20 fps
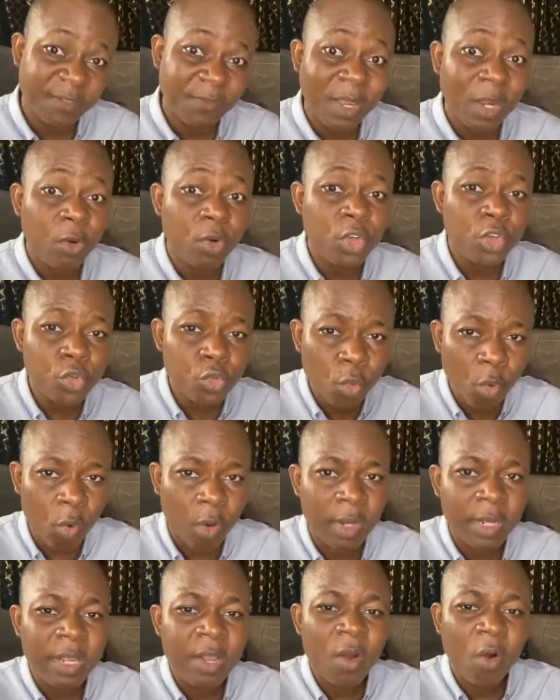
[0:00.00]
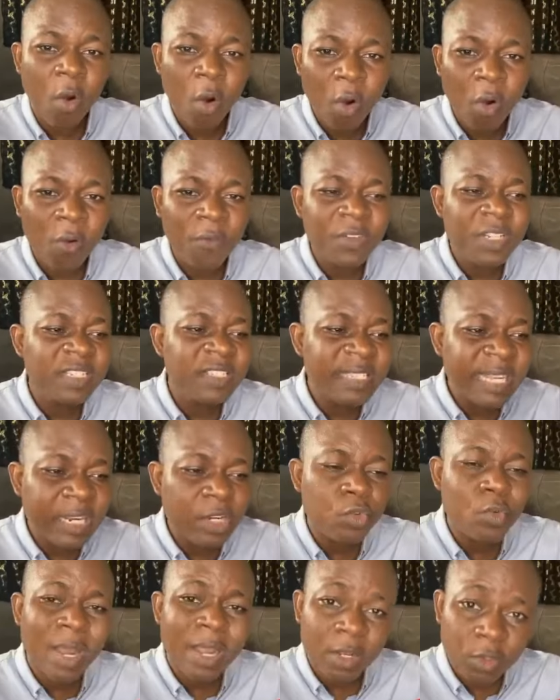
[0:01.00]
If you're not sure of the
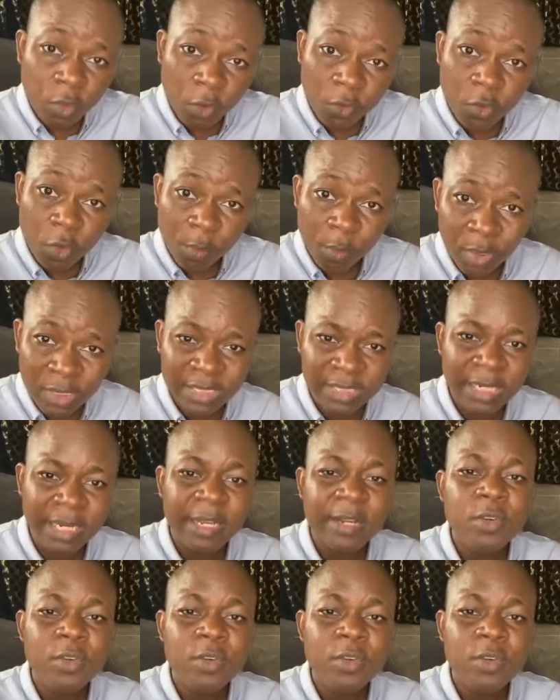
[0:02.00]
sexual health of somebody,